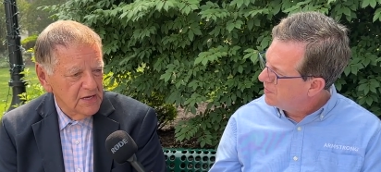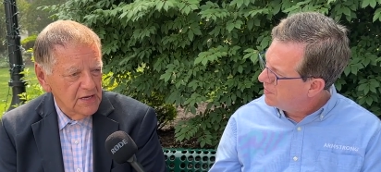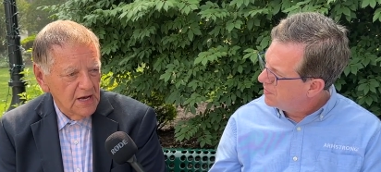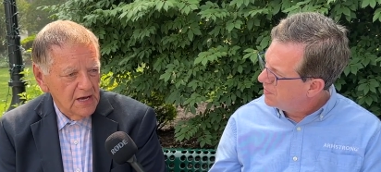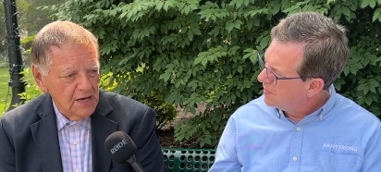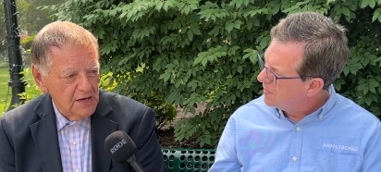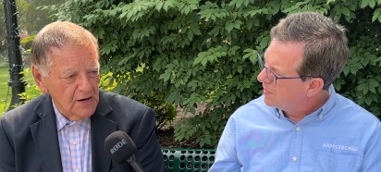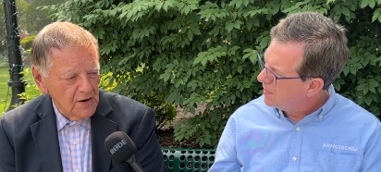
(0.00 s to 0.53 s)

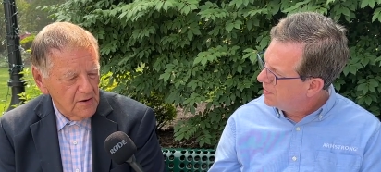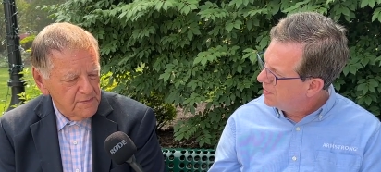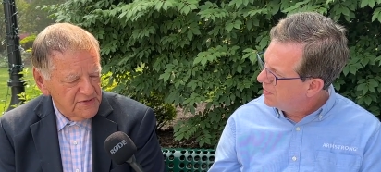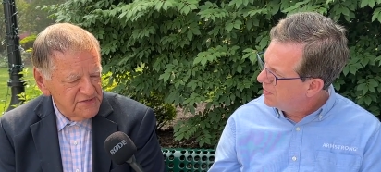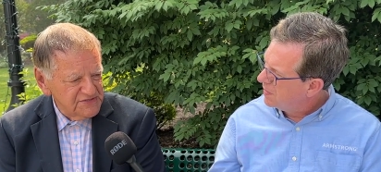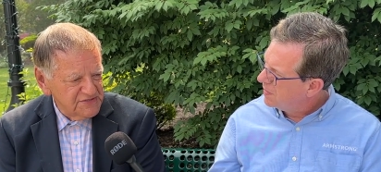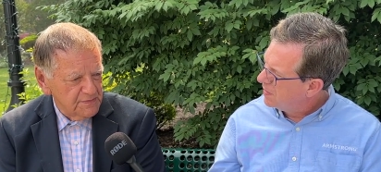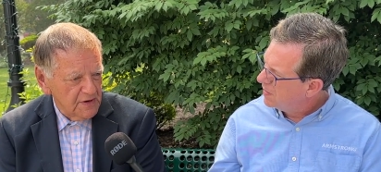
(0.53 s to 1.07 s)
Speaker 1: Uh, our
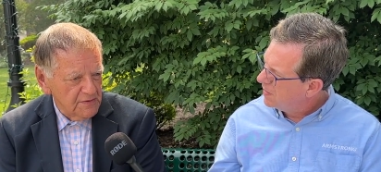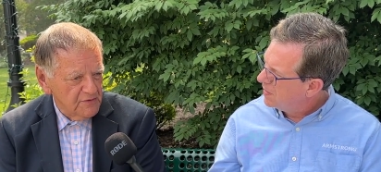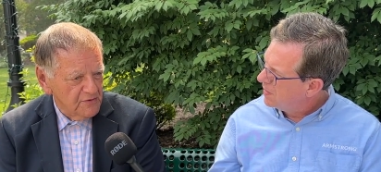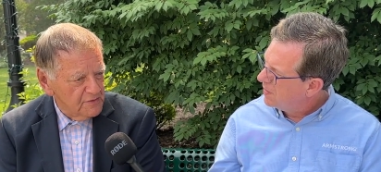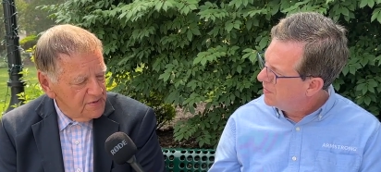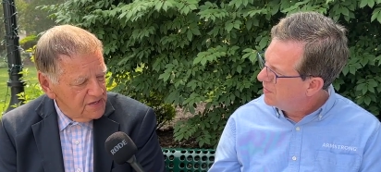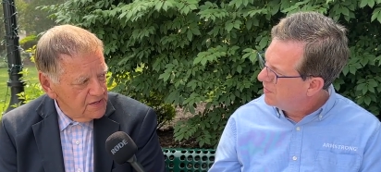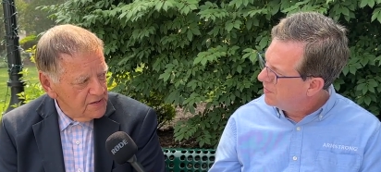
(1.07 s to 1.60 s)
police department will
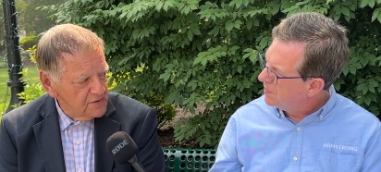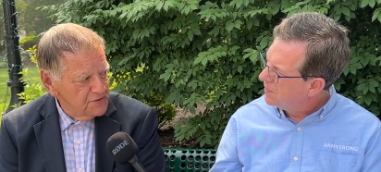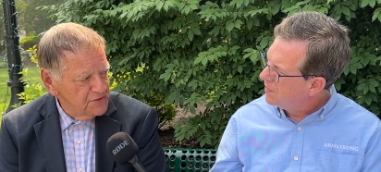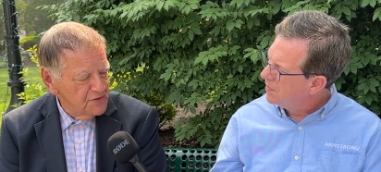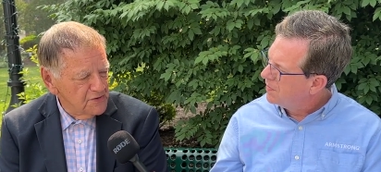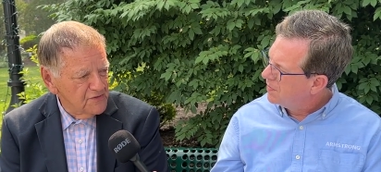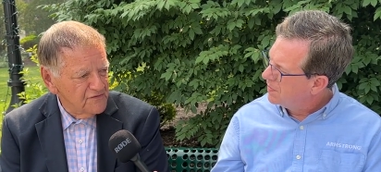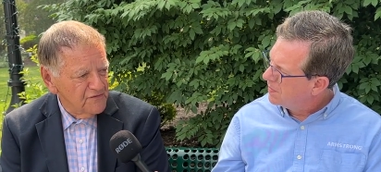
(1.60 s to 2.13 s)
be here in
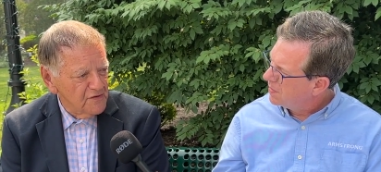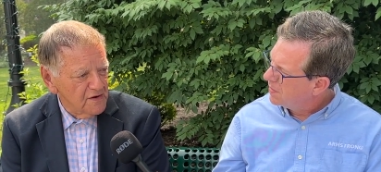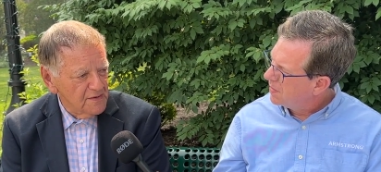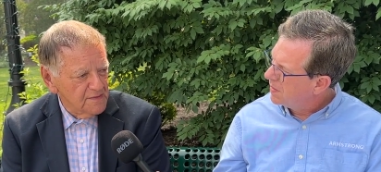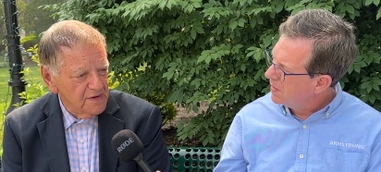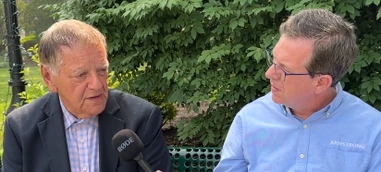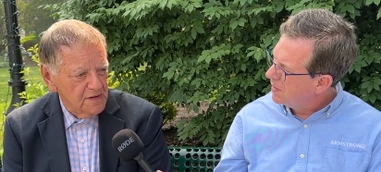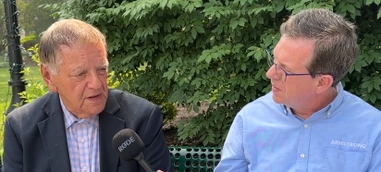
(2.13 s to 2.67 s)

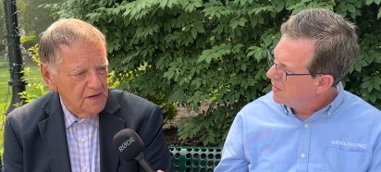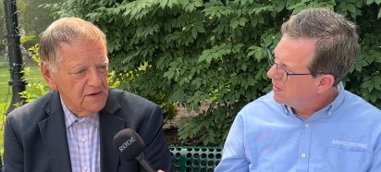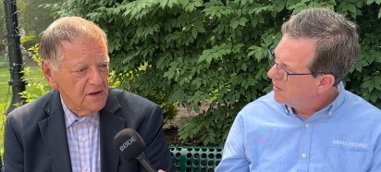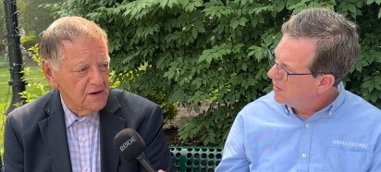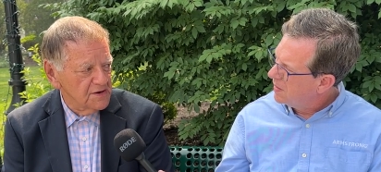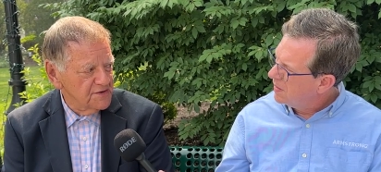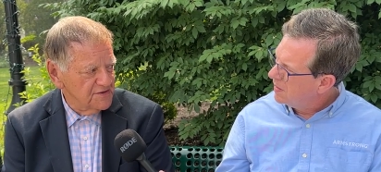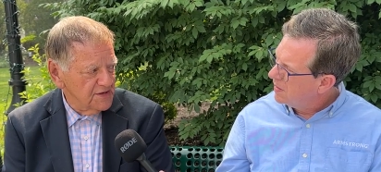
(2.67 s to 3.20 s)
uniform and a
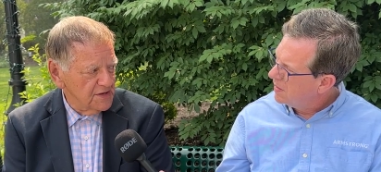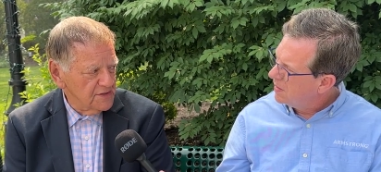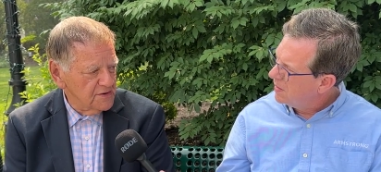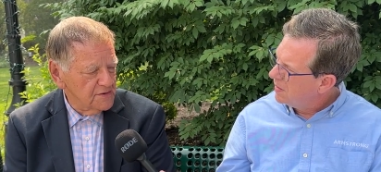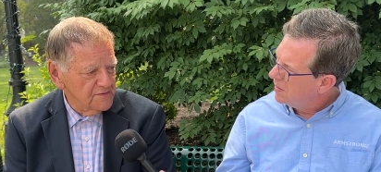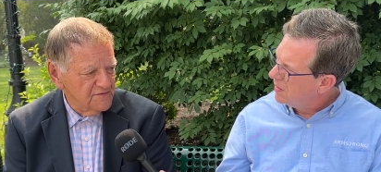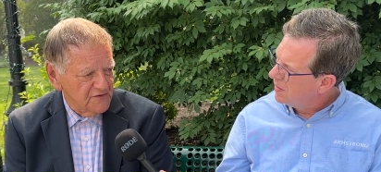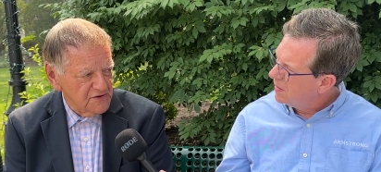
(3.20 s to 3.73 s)
lot of the
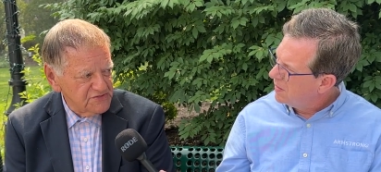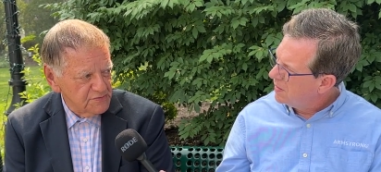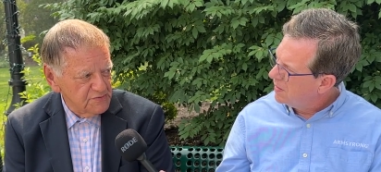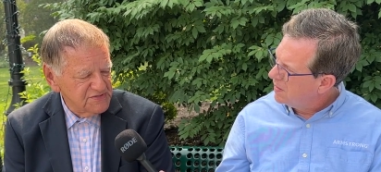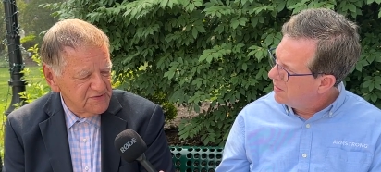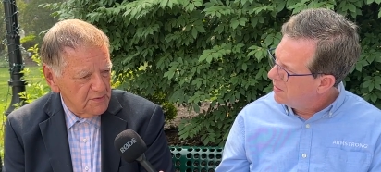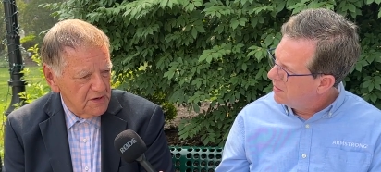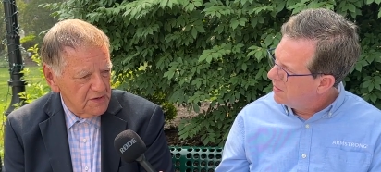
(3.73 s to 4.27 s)
other first
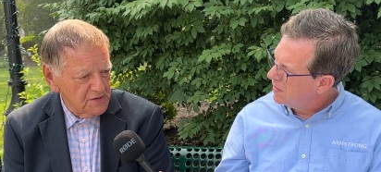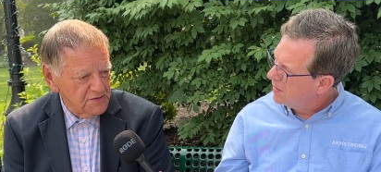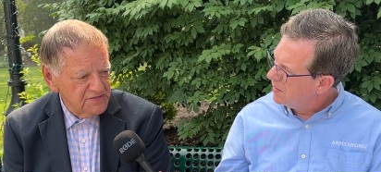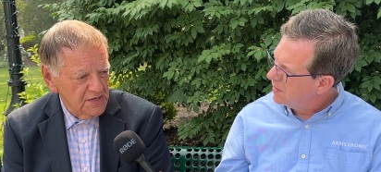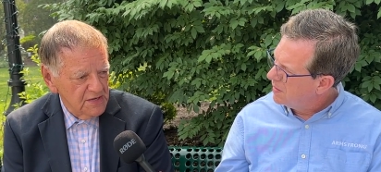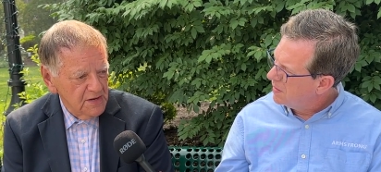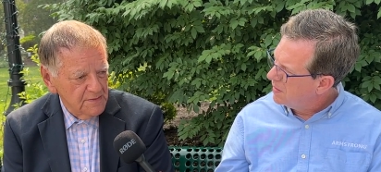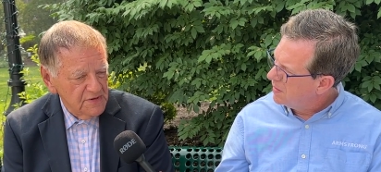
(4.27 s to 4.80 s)
responders.
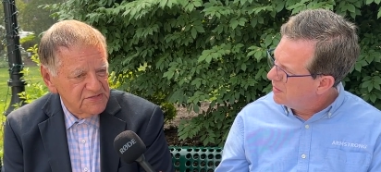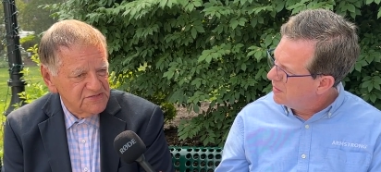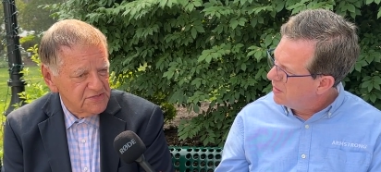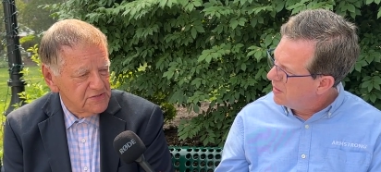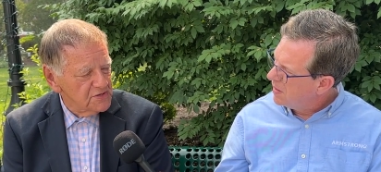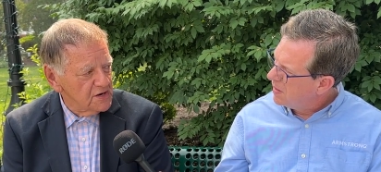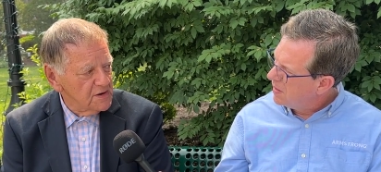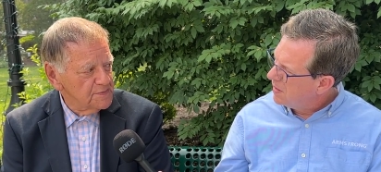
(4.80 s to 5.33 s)
But it's a
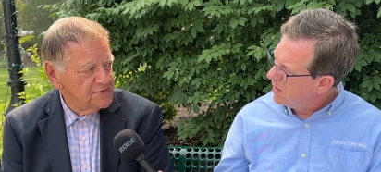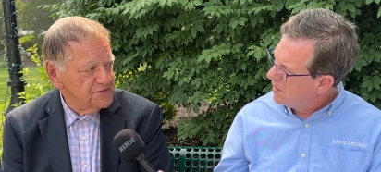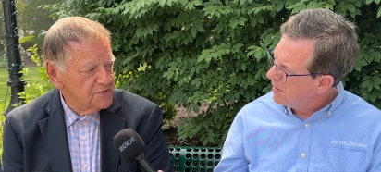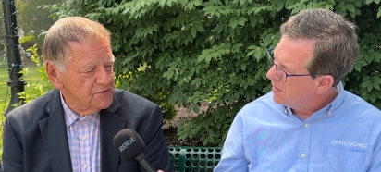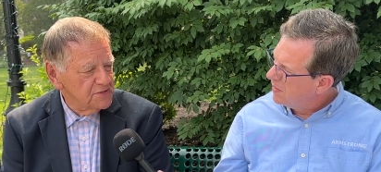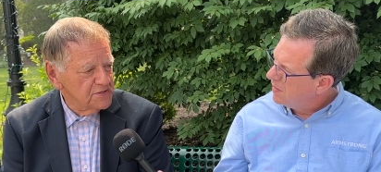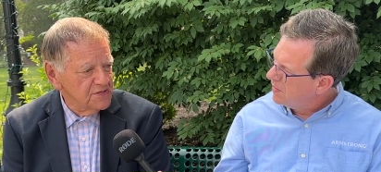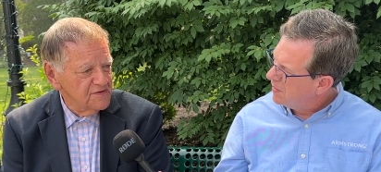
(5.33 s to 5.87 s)
good
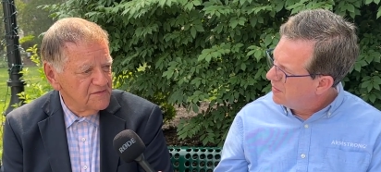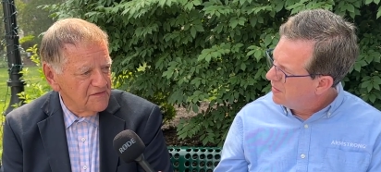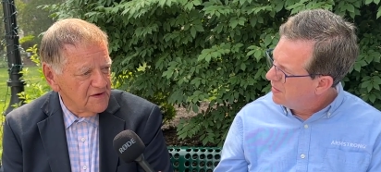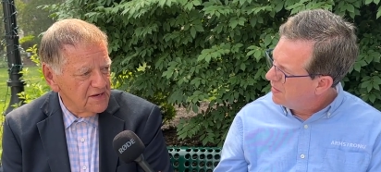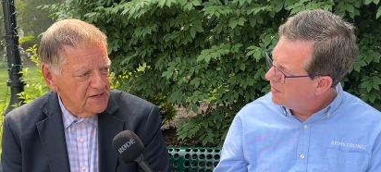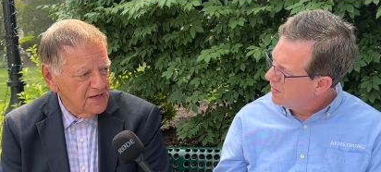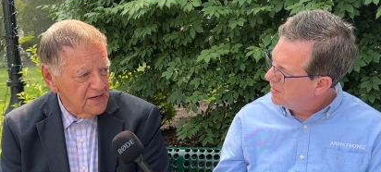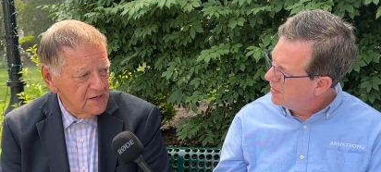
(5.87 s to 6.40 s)
opportunity to
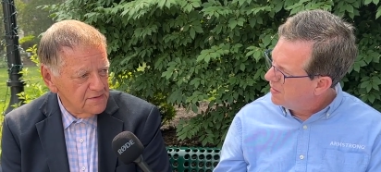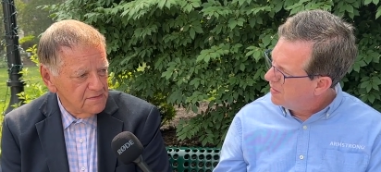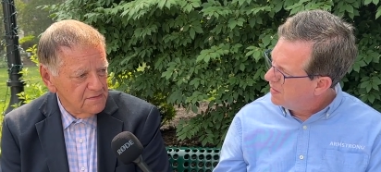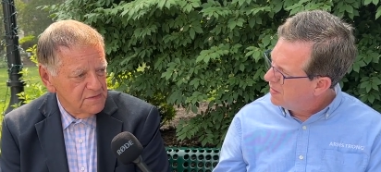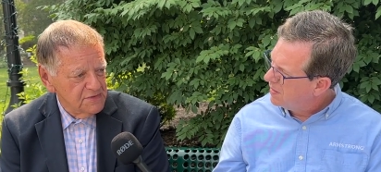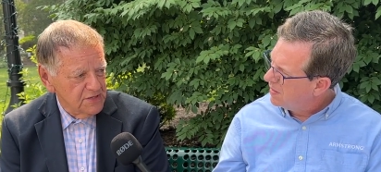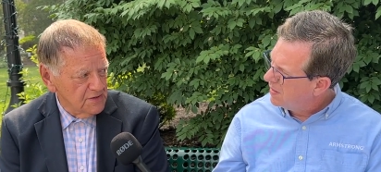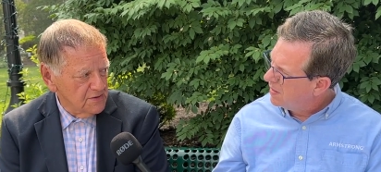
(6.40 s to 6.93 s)
find out,
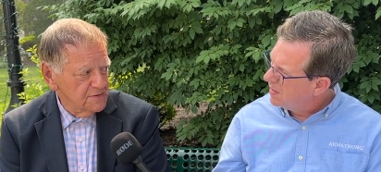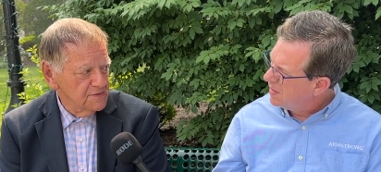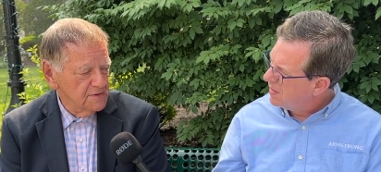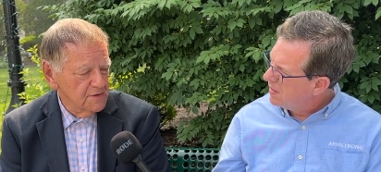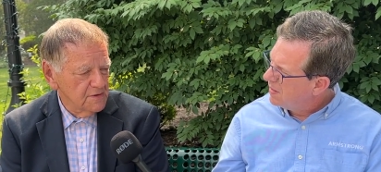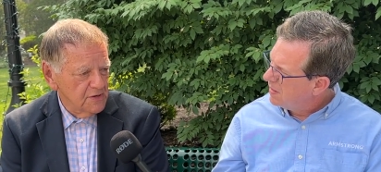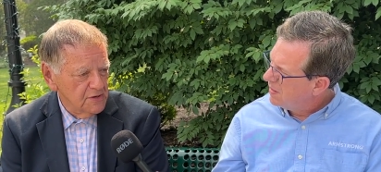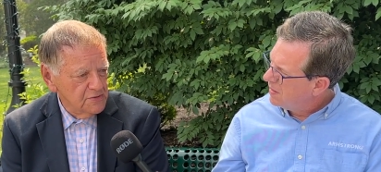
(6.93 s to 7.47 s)
you know,
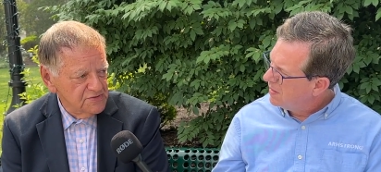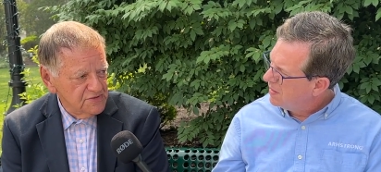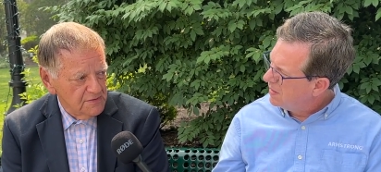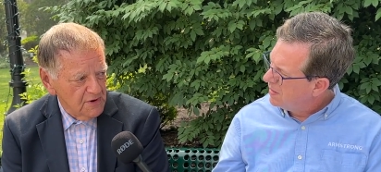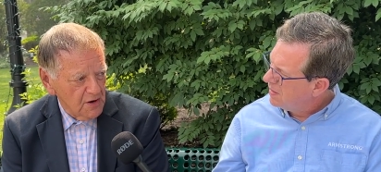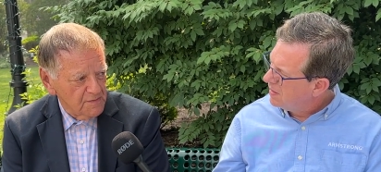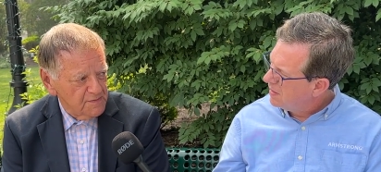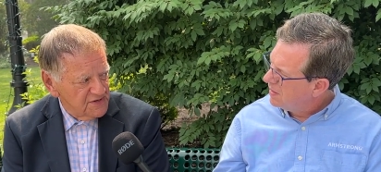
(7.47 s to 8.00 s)
who
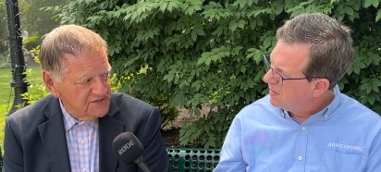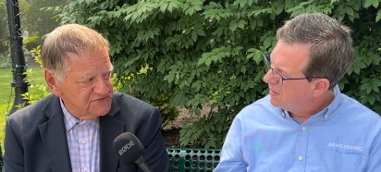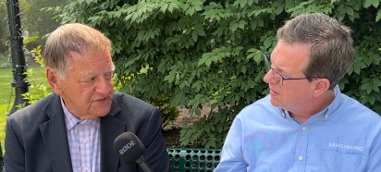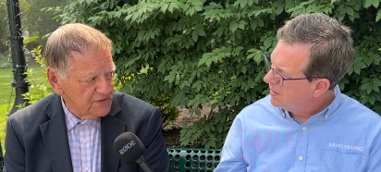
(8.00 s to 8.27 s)
our police